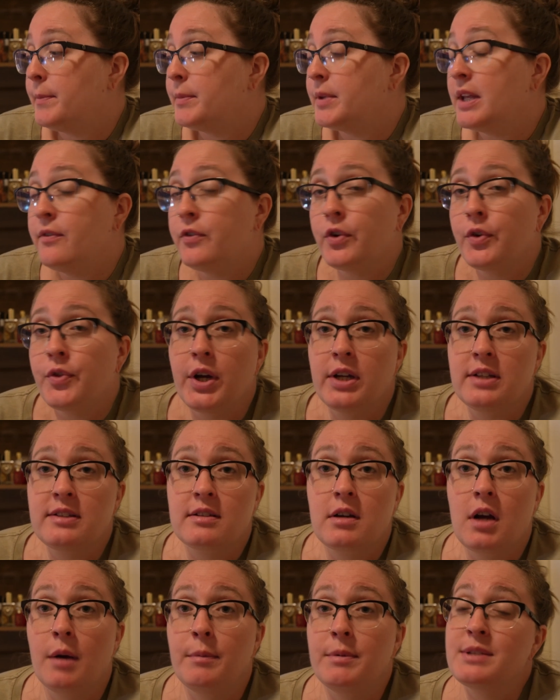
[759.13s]
Leave your
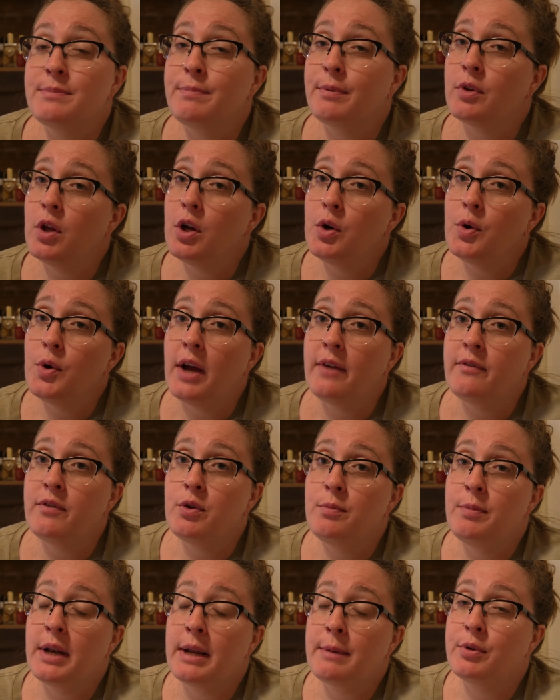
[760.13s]
thoughts and comments below. Have
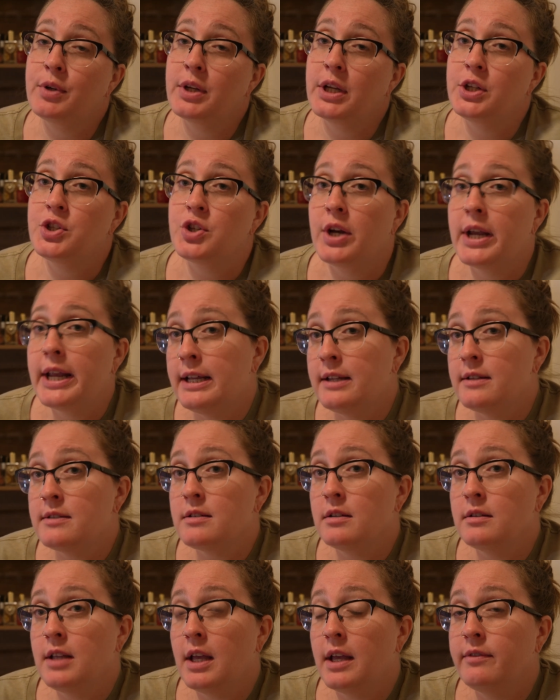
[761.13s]
you been able to get your
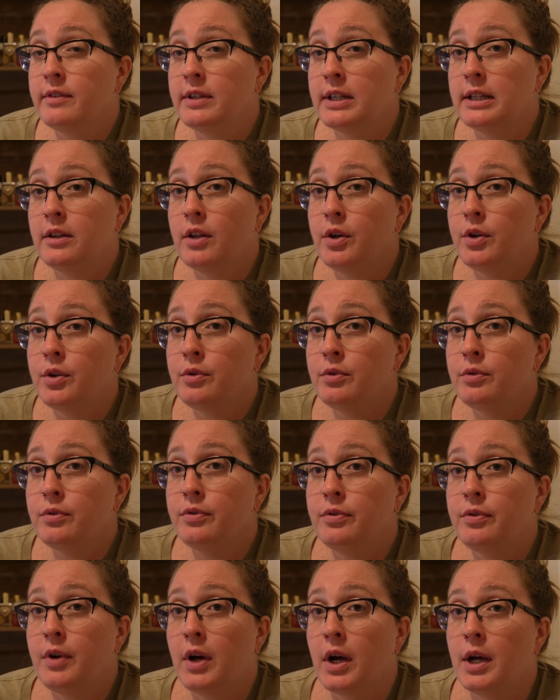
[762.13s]
hands on the Heavenly Loaf?